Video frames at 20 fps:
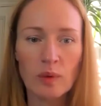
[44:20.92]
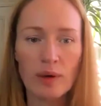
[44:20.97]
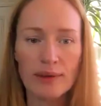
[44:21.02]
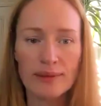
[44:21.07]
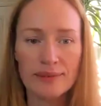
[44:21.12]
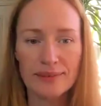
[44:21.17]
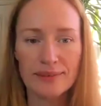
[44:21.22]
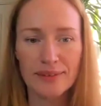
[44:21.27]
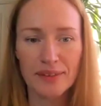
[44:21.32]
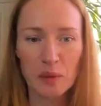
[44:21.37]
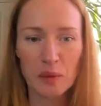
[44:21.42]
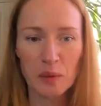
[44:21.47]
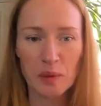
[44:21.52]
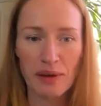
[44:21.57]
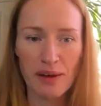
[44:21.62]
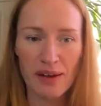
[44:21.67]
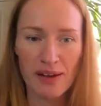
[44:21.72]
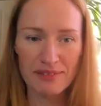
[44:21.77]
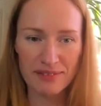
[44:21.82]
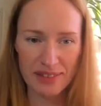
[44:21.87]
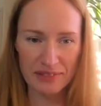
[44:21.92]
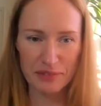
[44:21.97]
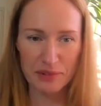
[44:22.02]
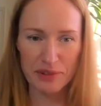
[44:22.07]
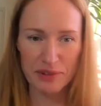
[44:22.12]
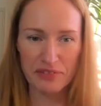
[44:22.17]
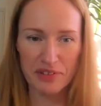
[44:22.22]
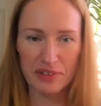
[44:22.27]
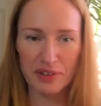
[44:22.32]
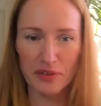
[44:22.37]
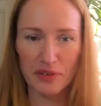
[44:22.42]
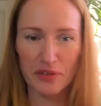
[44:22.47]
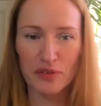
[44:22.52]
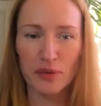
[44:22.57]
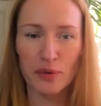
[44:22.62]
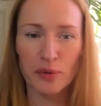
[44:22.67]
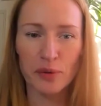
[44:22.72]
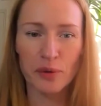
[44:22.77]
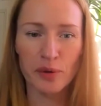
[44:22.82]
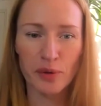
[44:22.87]
I think you have given a very
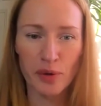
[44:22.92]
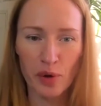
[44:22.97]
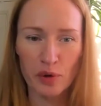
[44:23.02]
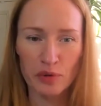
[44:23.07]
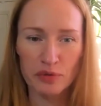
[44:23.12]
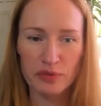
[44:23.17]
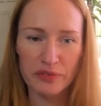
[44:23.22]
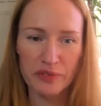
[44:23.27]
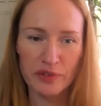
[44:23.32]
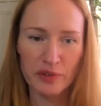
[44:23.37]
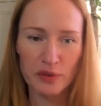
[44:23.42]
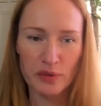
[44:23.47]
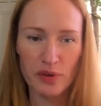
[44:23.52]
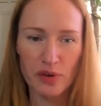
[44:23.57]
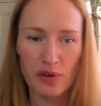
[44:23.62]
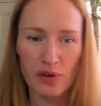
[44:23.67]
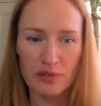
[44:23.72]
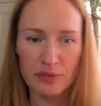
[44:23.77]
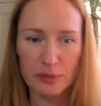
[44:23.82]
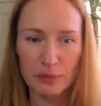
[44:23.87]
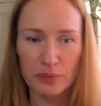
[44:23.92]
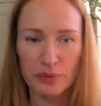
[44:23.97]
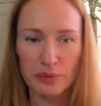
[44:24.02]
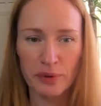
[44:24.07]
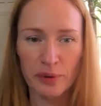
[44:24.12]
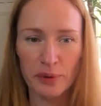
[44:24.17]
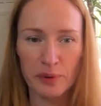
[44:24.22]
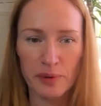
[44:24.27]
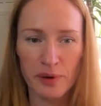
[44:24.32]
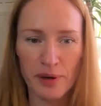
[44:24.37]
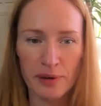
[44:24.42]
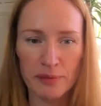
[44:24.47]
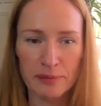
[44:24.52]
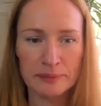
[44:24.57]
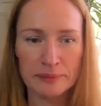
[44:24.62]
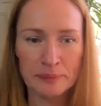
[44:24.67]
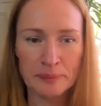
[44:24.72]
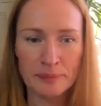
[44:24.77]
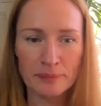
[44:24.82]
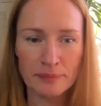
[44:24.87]
thorough overview of the
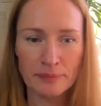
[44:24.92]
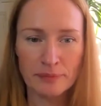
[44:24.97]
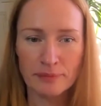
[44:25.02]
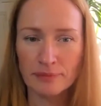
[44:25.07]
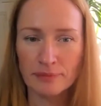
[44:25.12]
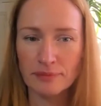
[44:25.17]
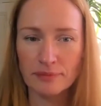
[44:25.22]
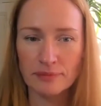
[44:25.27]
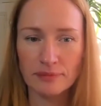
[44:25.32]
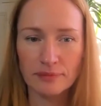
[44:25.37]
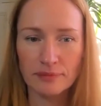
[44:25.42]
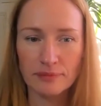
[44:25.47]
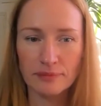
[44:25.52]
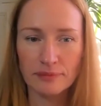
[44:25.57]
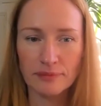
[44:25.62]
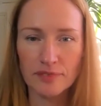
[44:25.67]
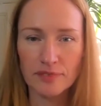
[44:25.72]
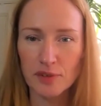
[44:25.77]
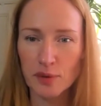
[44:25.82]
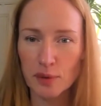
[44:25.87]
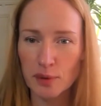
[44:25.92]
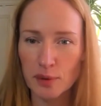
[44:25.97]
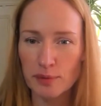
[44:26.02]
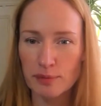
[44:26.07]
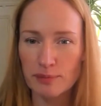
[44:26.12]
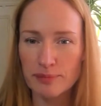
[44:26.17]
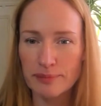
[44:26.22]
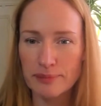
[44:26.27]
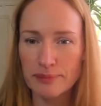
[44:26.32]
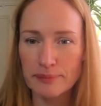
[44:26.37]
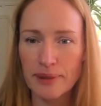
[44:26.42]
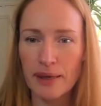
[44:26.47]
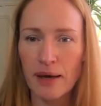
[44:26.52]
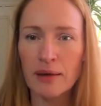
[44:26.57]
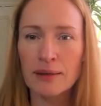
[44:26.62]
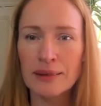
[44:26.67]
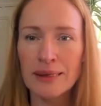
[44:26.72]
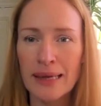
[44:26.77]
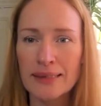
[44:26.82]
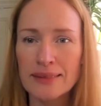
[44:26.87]
program. So
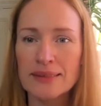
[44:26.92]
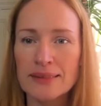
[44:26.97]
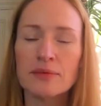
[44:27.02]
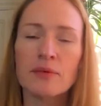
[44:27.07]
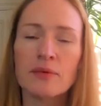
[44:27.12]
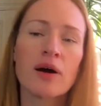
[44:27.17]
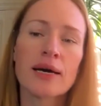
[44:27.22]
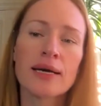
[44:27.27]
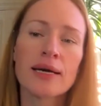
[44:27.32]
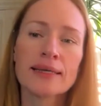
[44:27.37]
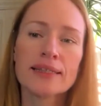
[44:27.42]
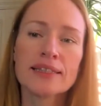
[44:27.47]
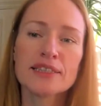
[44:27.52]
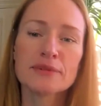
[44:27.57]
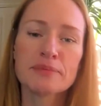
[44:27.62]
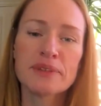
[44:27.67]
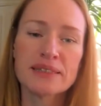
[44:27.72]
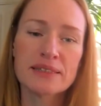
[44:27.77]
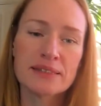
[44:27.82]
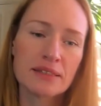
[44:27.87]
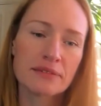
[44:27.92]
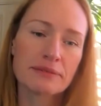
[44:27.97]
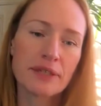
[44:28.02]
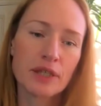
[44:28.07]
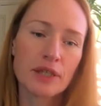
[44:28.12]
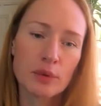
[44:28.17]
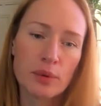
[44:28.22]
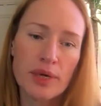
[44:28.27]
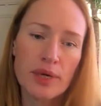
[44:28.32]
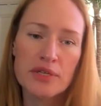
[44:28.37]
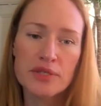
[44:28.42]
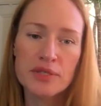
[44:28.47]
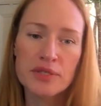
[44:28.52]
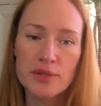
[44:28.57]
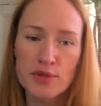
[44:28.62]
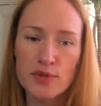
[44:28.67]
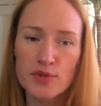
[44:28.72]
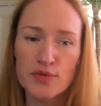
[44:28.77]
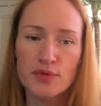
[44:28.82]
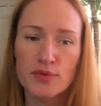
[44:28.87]
unless there are any specific
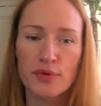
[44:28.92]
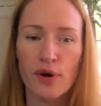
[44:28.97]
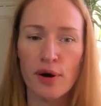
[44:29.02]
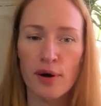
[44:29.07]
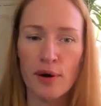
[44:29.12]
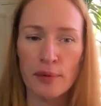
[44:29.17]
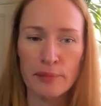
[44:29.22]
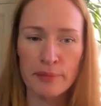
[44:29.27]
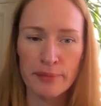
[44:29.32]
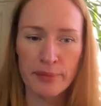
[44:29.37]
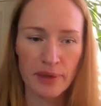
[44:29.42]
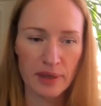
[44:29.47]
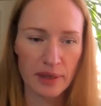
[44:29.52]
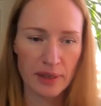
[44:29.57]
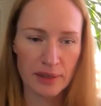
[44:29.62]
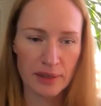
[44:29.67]
questions from